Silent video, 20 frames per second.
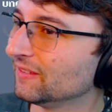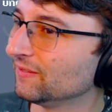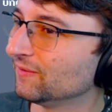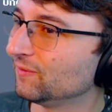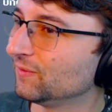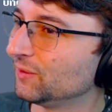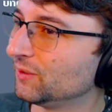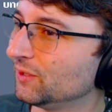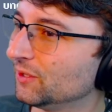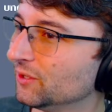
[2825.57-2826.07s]

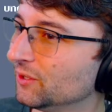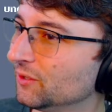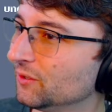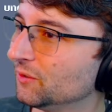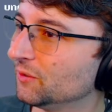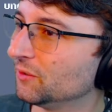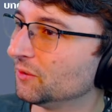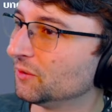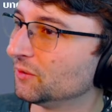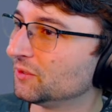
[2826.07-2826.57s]
We'll
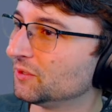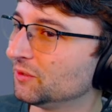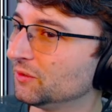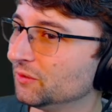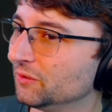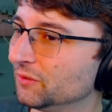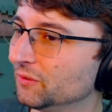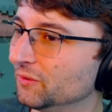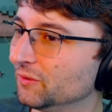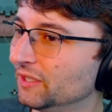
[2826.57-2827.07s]
go
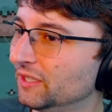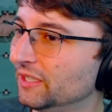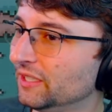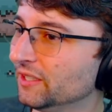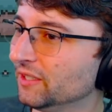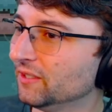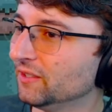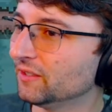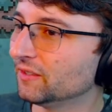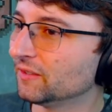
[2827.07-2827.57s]
to here.